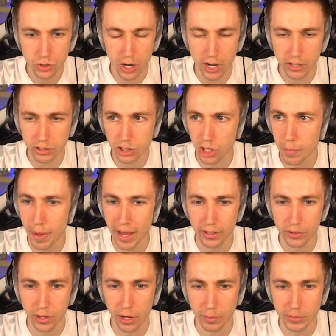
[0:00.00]
Try not to go
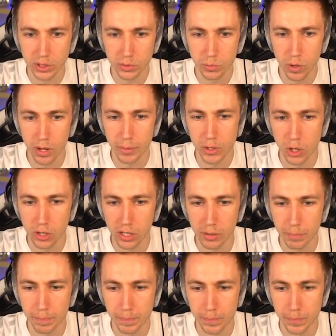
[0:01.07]
bankrupt. Well, I'm not
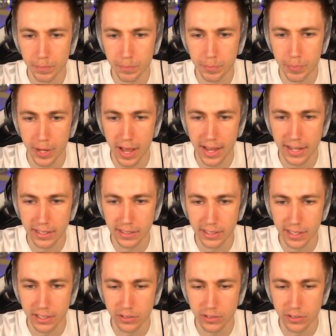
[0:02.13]
gonna buy anything I